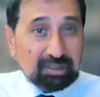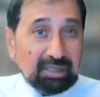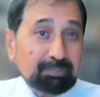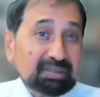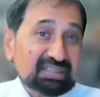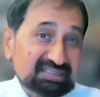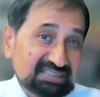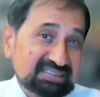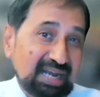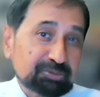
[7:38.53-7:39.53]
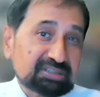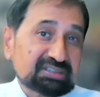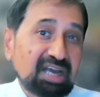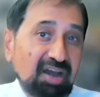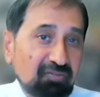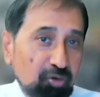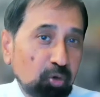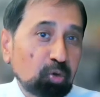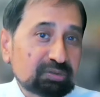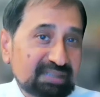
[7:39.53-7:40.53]
because these houses have
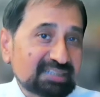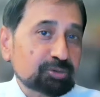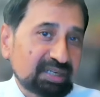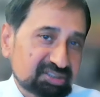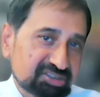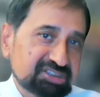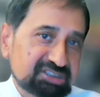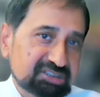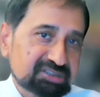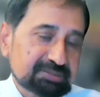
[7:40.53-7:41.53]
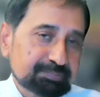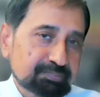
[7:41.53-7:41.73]
low net rental yields,